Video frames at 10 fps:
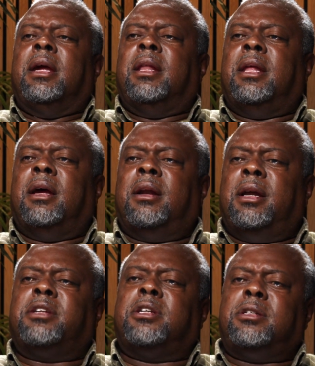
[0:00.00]
they are
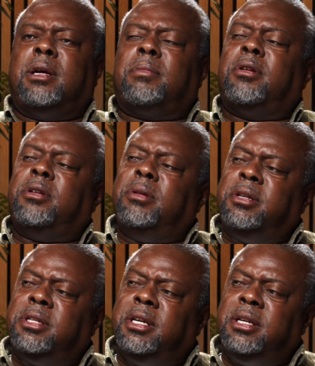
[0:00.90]
less susceptible to
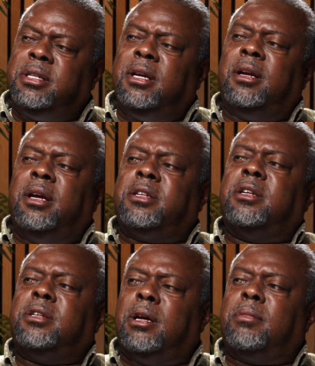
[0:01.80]
disease. They are less
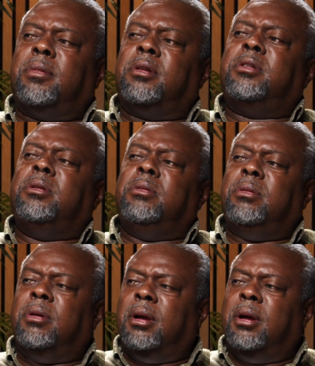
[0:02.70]
susceptible to